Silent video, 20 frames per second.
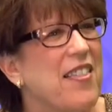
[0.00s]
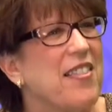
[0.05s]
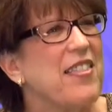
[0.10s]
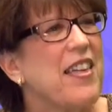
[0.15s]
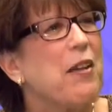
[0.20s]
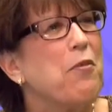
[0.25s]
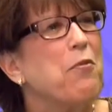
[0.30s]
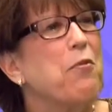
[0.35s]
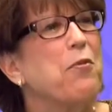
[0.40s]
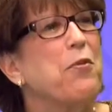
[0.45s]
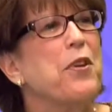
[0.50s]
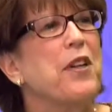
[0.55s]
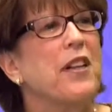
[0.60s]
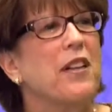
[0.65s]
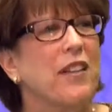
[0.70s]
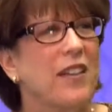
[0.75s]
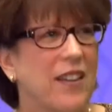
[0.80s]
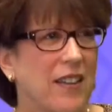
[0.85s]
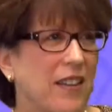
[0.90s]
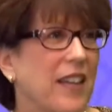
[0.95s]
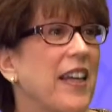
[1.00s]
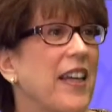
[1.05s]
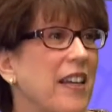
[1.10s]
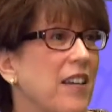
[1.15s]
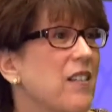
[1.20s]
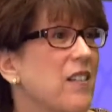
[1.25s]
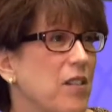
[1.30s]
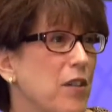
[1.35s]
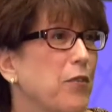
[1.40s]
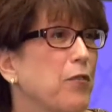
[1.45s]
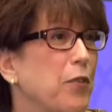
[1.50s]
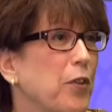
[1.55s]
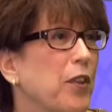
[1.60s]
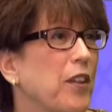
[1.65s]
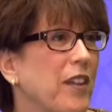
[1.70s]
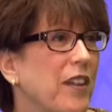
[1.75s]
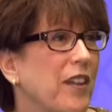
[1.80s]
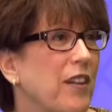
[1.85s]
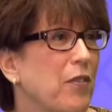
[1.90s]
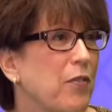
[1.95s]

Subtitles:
that really lands differently.